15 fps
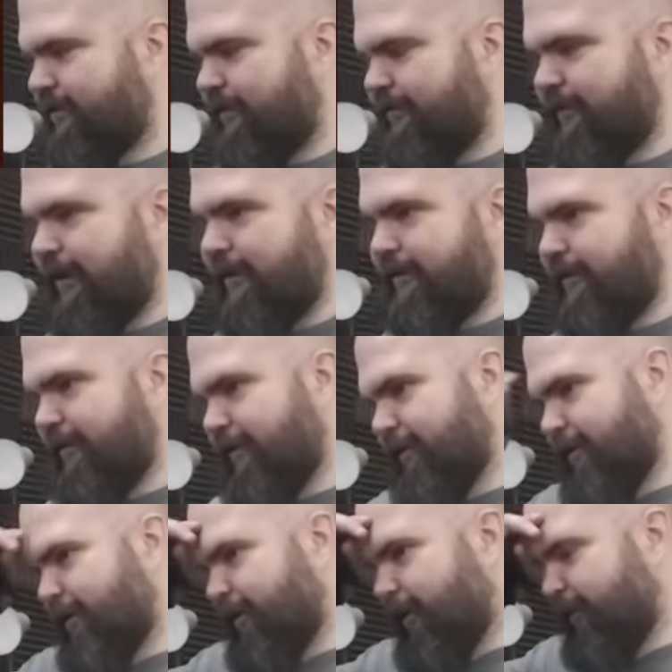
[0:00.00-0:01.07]
So like
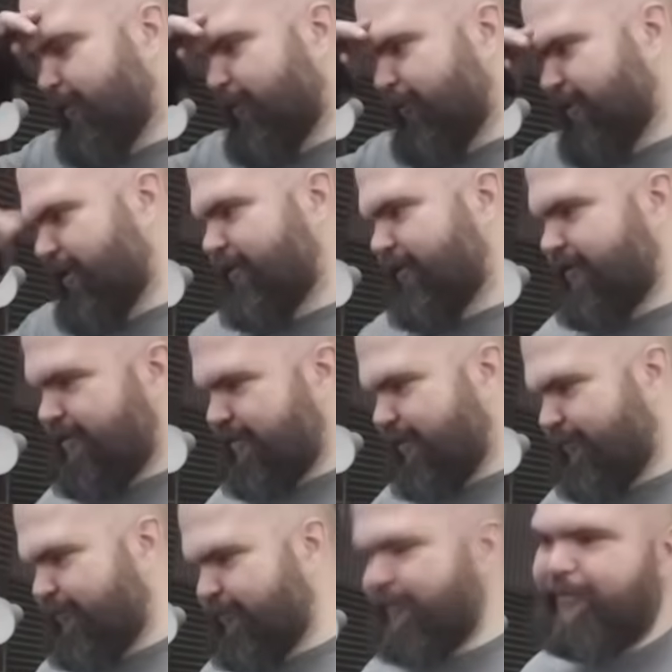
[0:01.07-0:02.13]
a lot of people tell you to stick
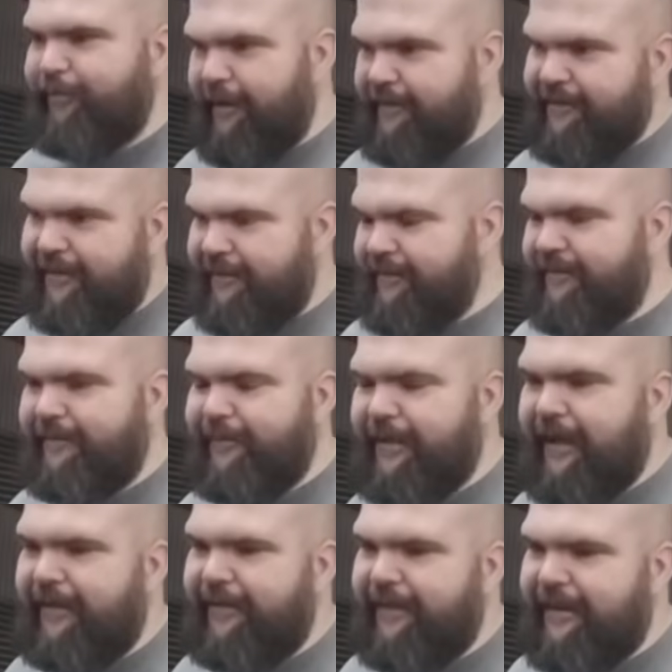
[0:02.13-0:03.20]
with one project, but
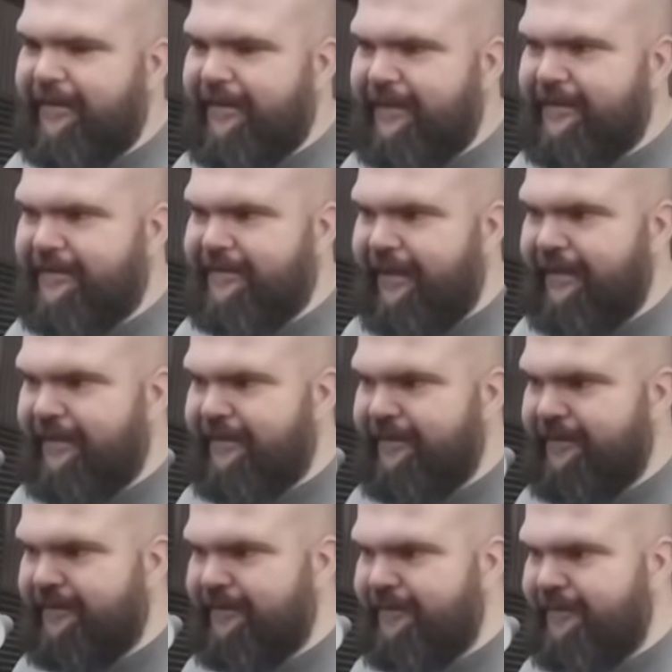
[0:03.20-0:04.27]
I think that's like
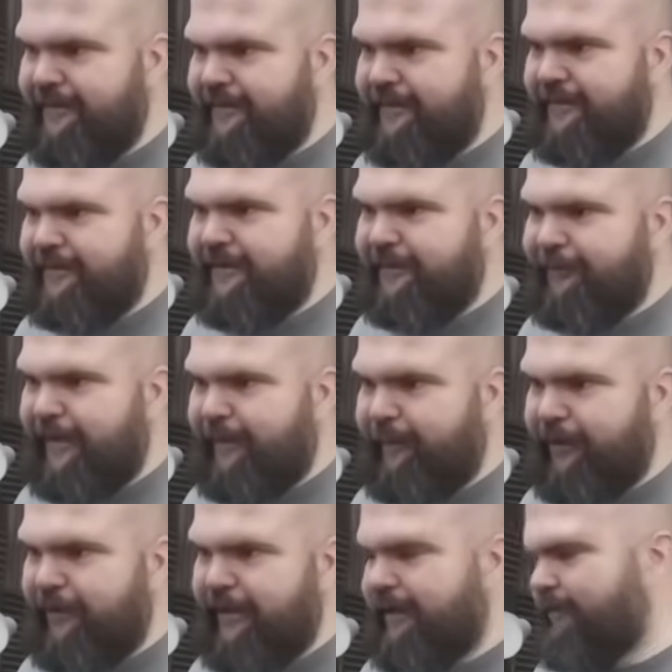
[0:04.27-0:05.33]
it's a good way to
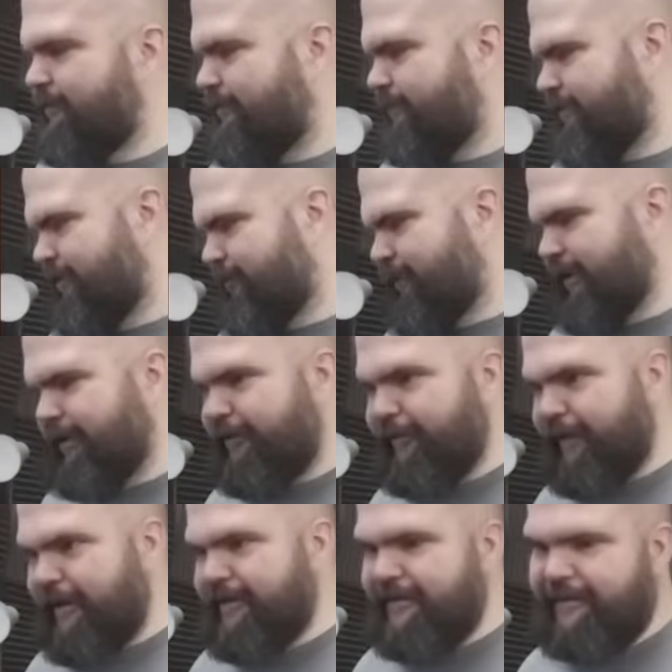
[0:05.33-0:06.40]
burn out, good way to
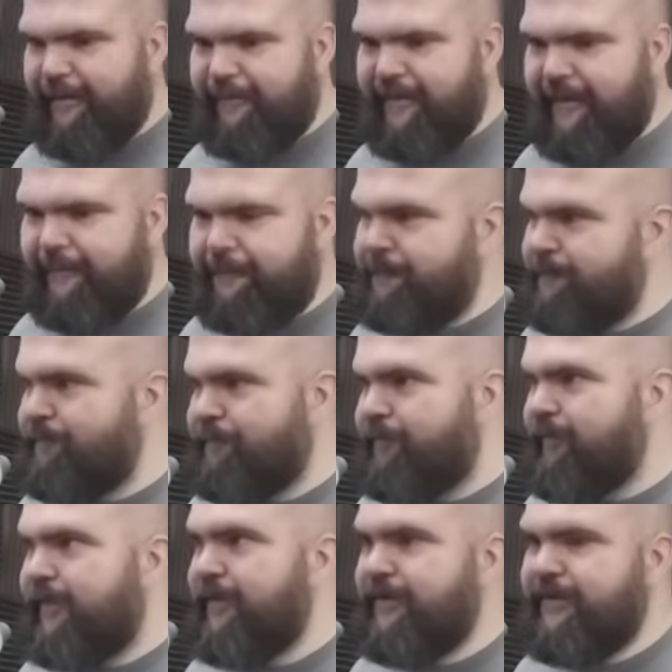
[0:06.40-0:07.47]
grind yourself down.
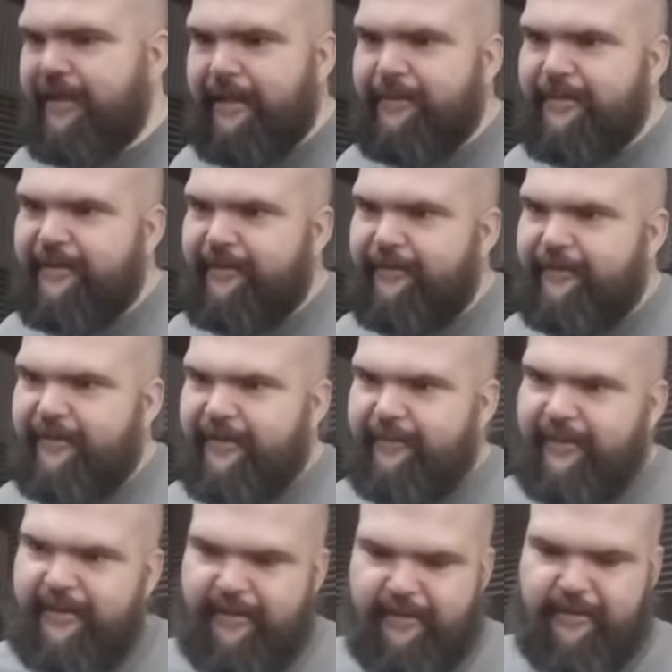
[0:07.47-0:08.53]
You should absolutely
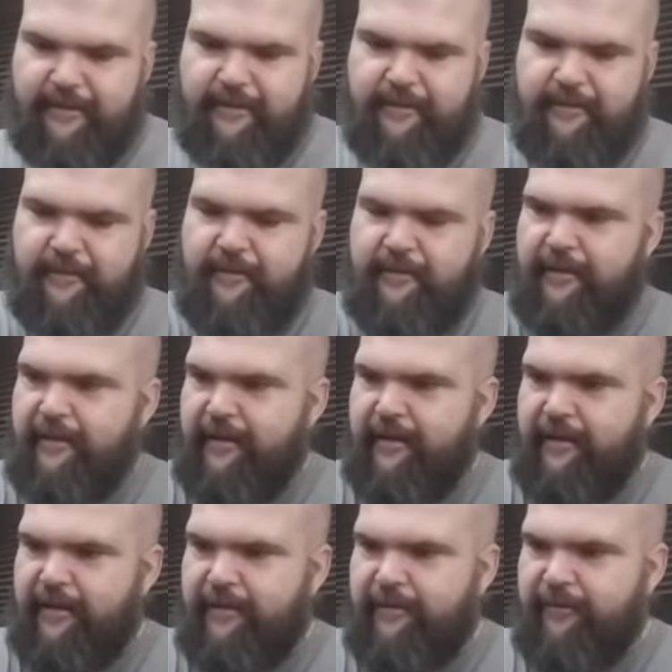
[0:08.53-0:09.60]
be
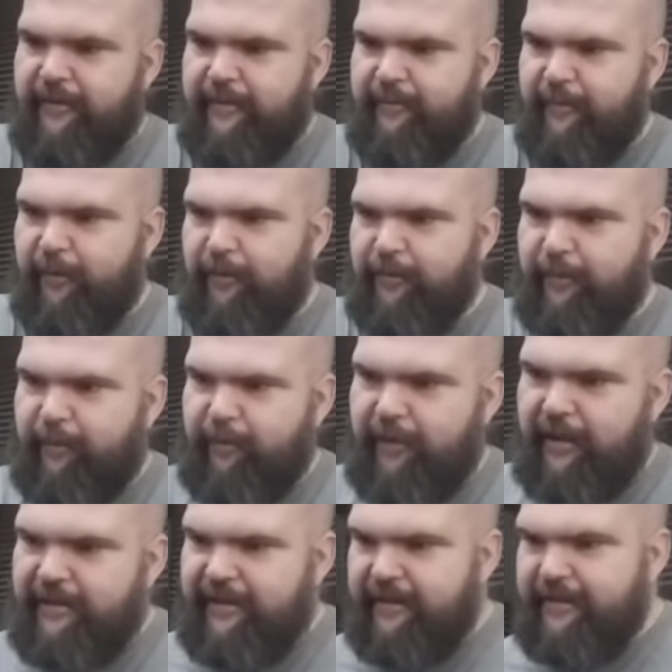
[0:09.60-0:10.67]
doing multiple
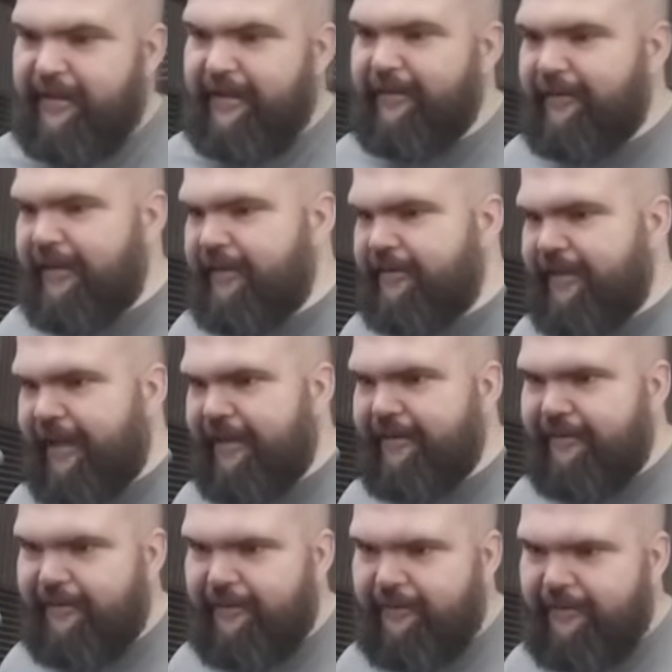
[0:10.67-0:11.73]
projects. It'll take
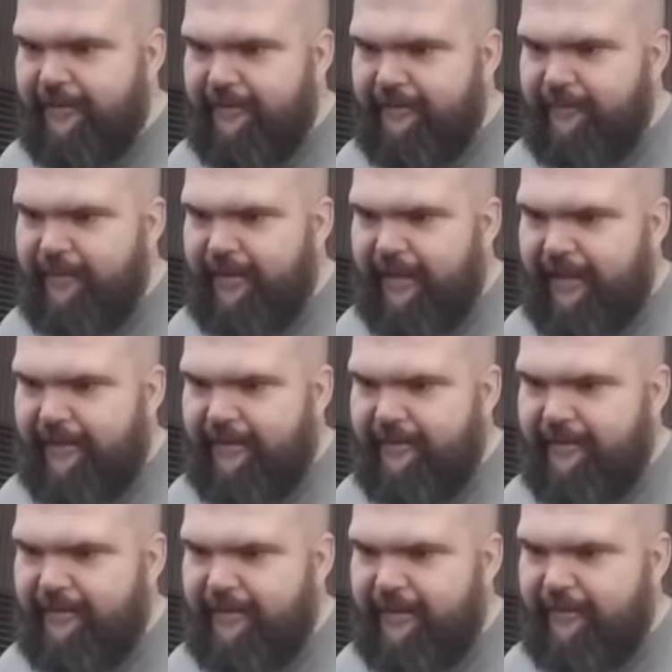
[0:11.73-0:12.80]
you longer, but like
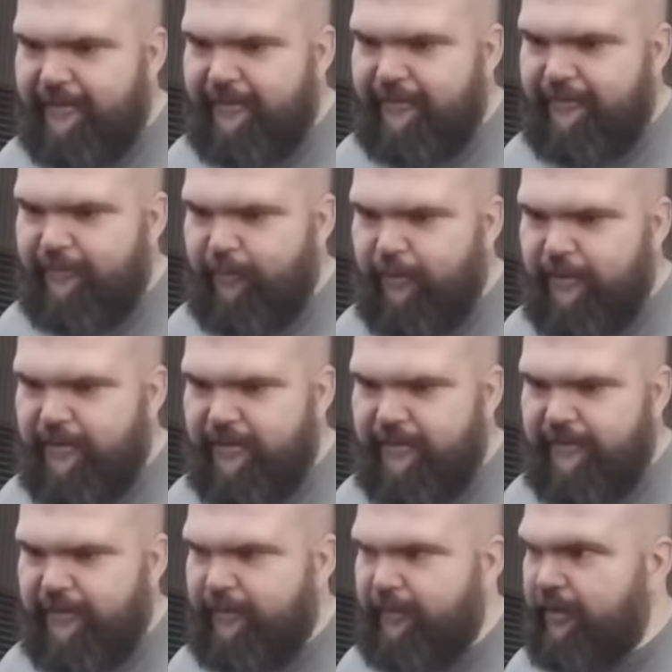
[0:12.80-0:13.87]
it'll do wonders
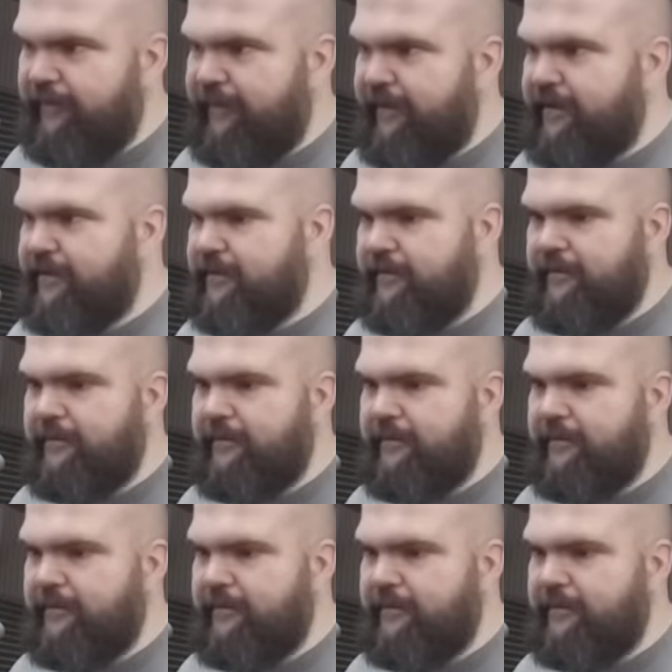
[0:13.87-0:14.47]
for your motivation.